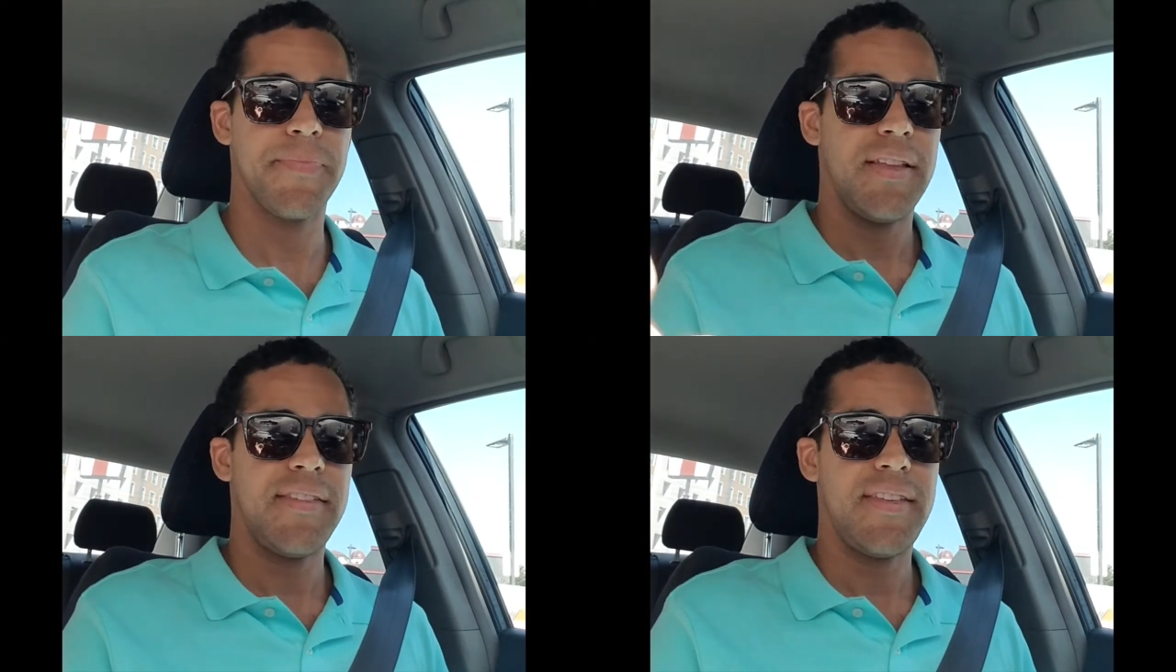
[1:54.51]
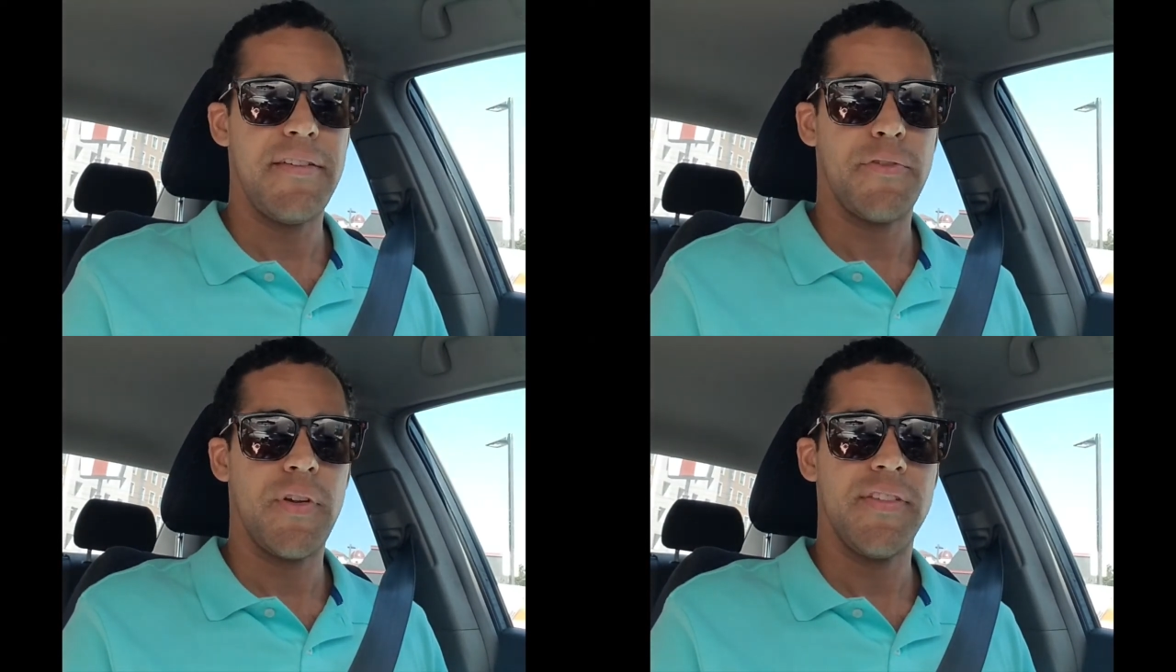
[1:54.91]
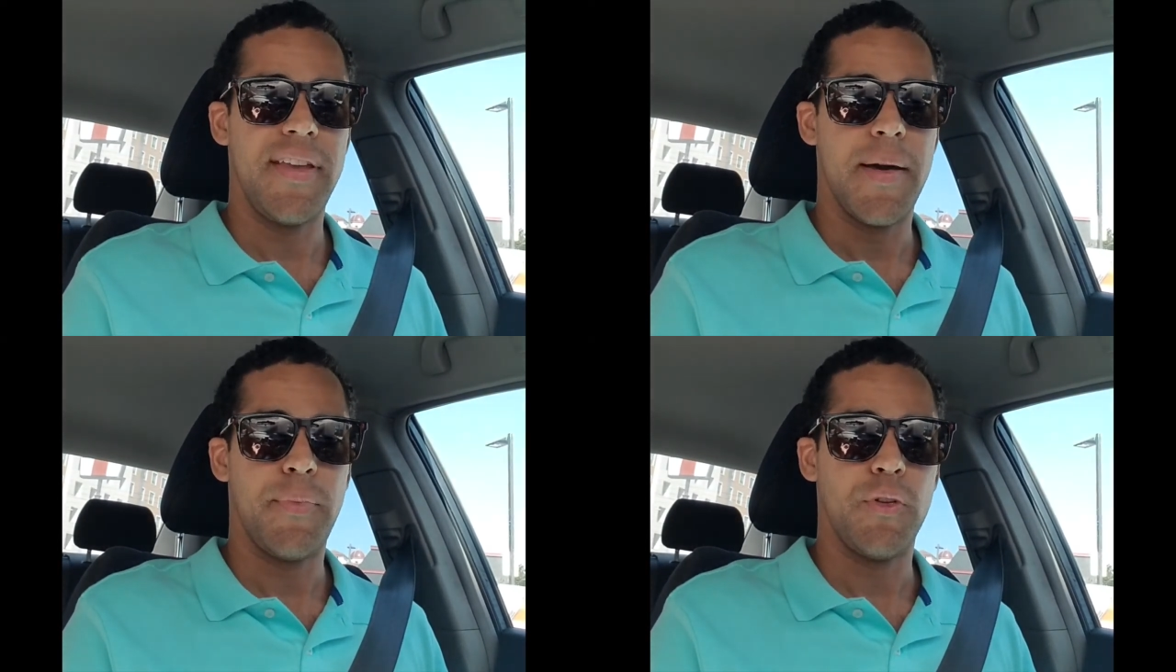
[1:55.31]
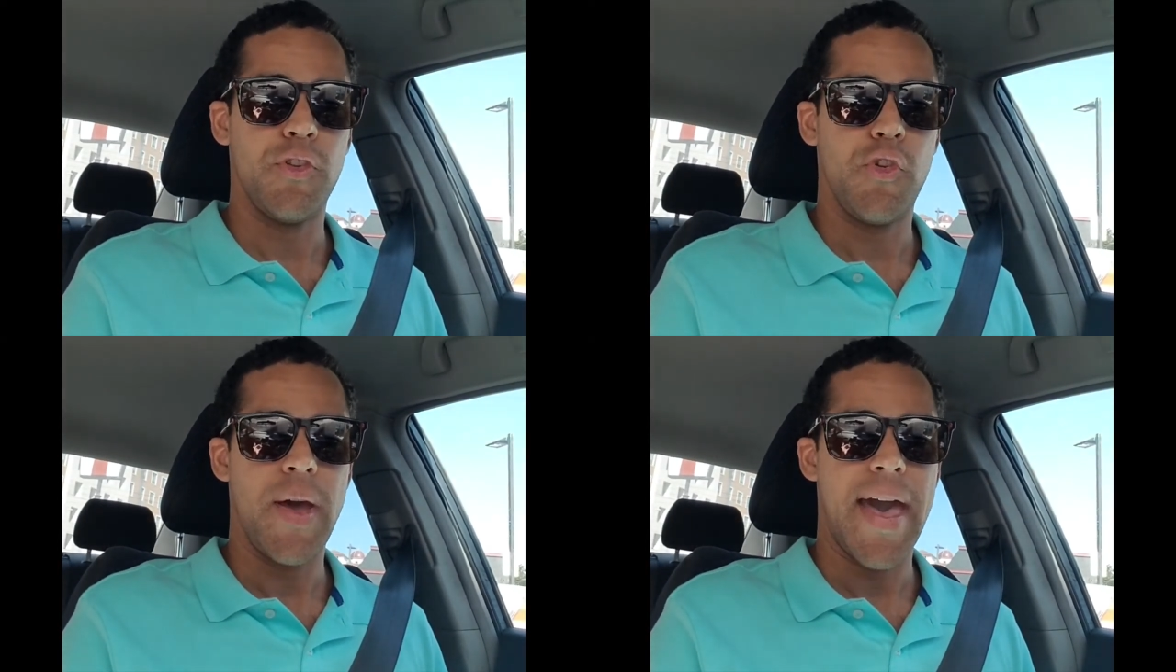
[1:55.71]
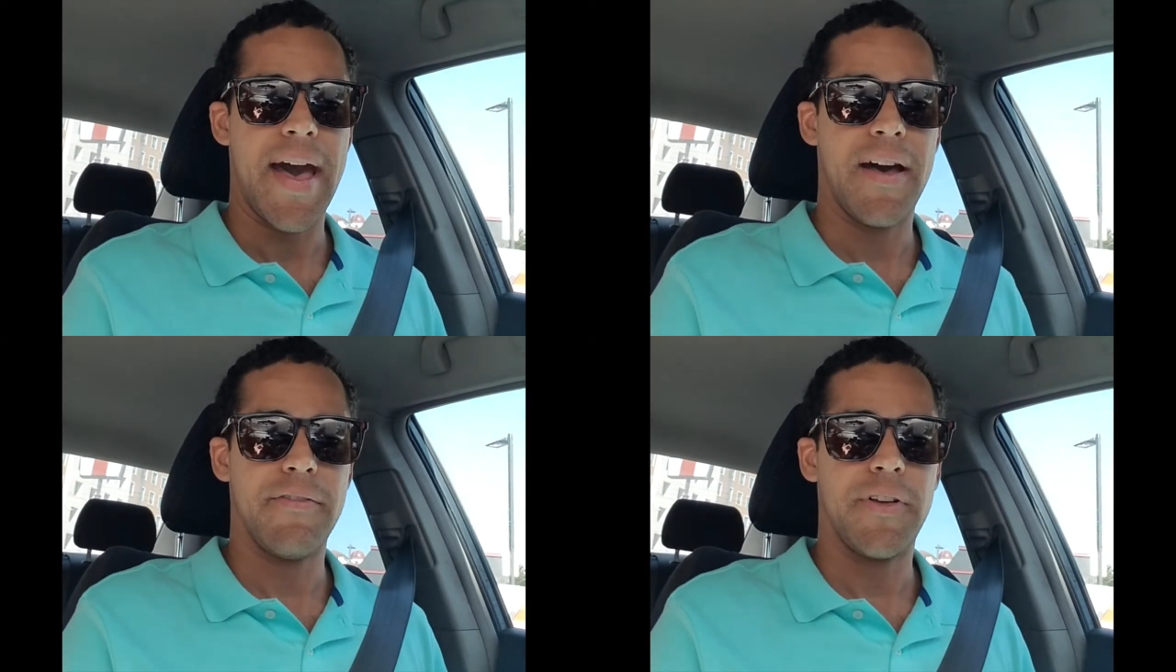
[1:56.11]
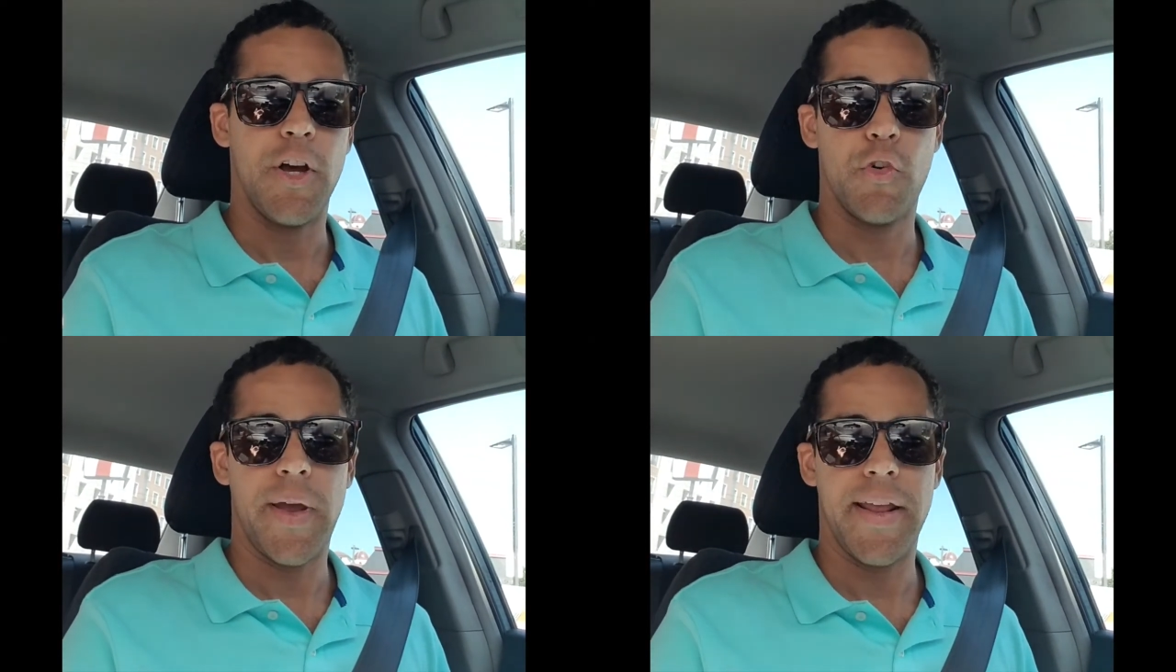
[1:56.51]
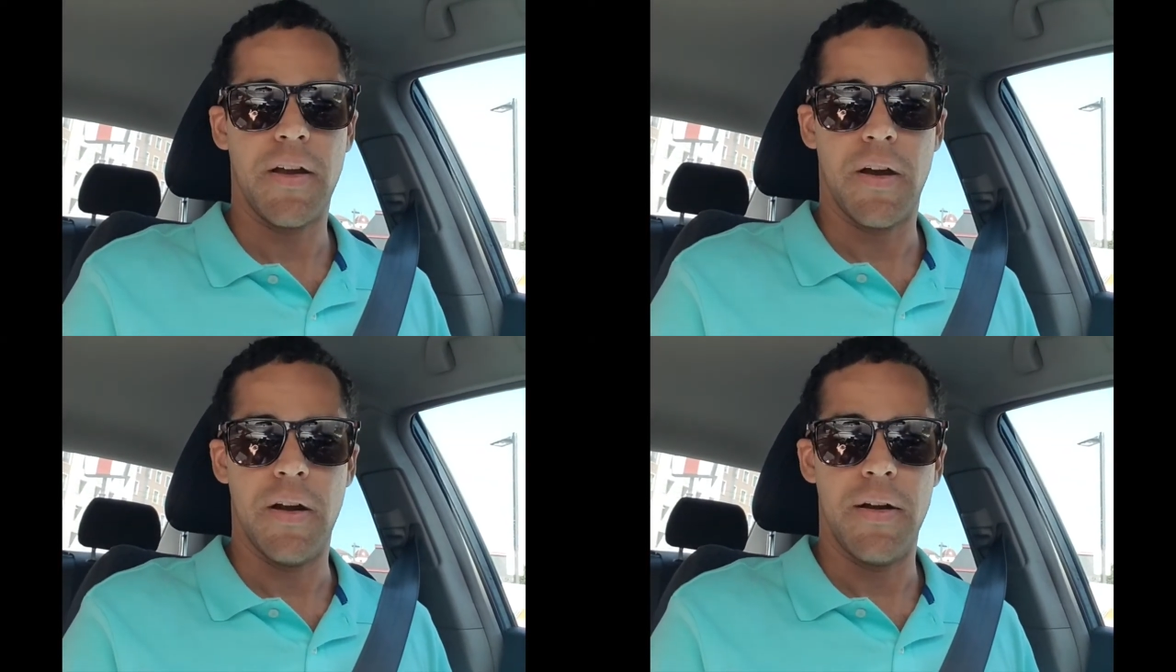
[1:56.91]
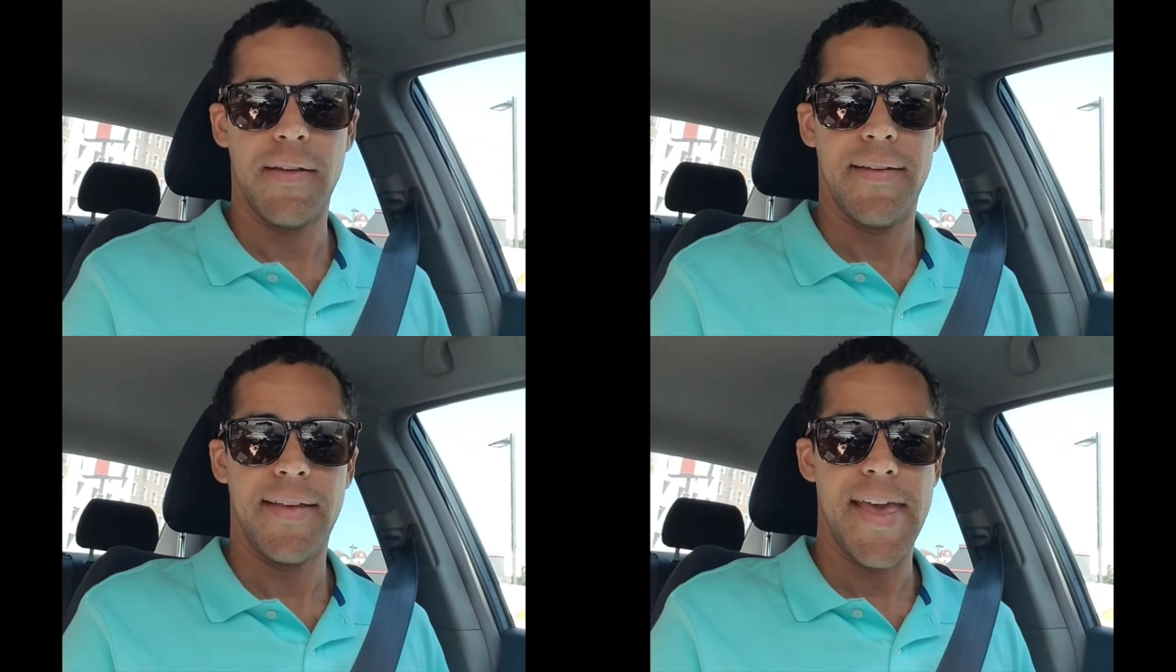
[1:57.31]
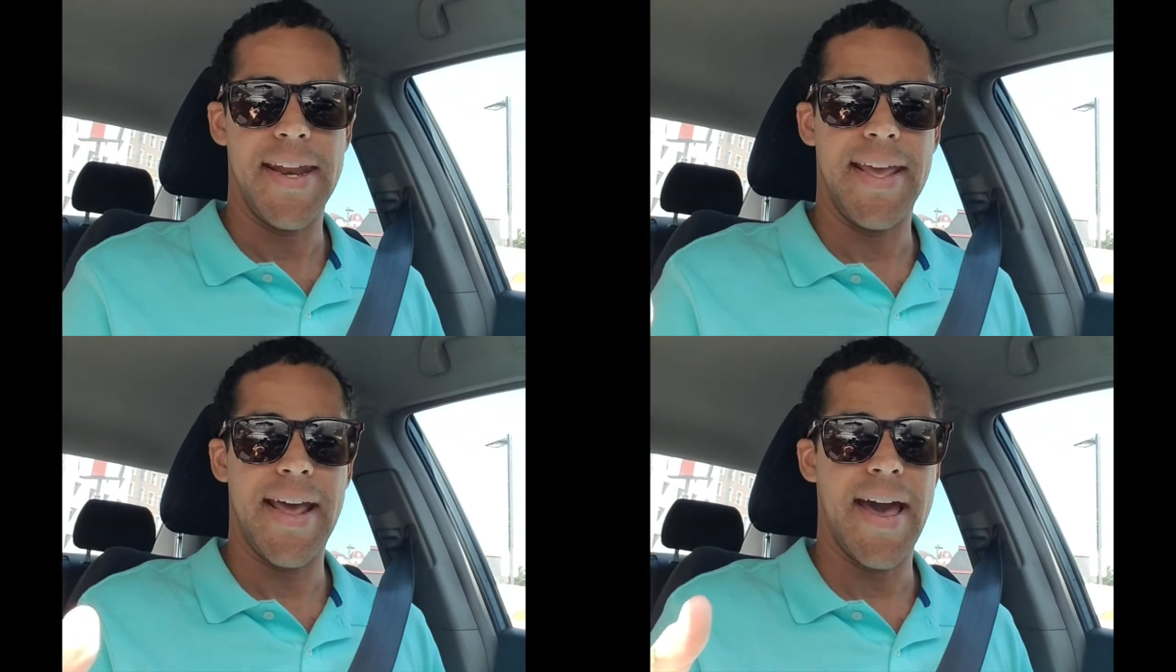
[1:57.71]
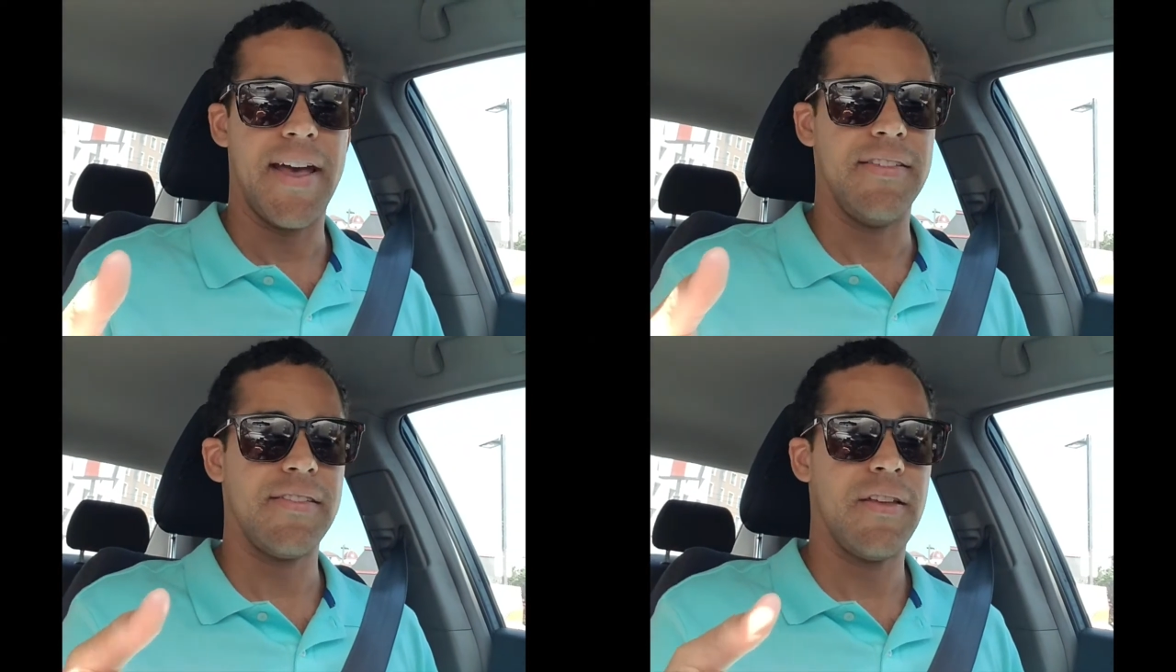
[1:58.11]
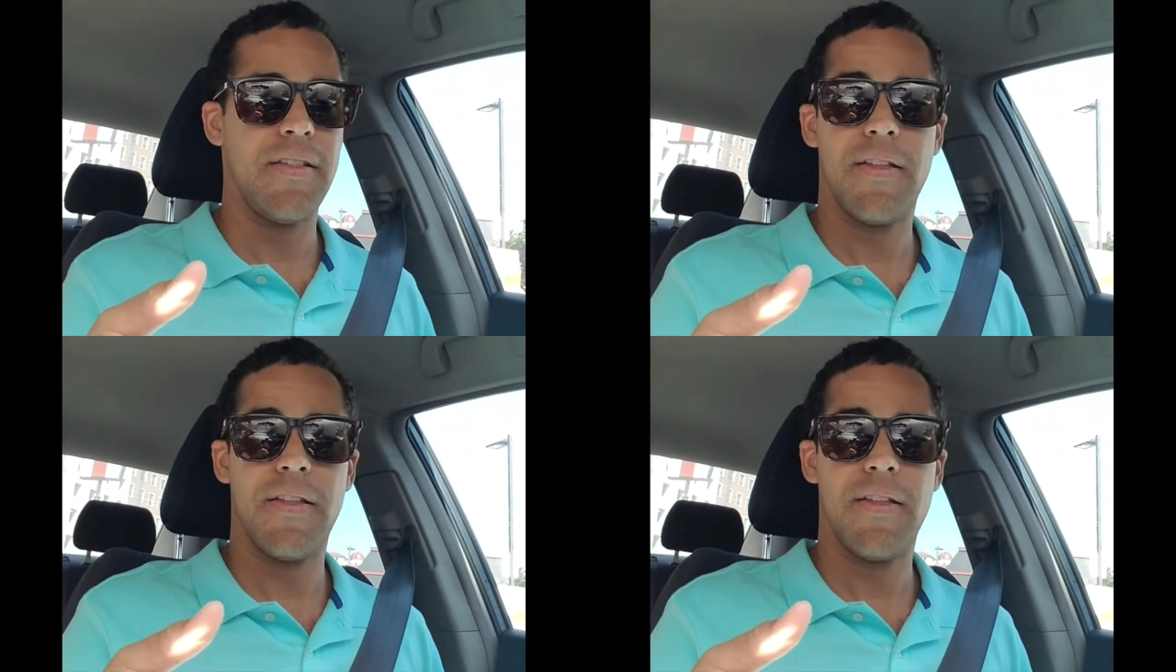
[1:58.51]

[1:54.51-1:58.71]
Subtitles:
Let's say, for example, you have a credit card and it has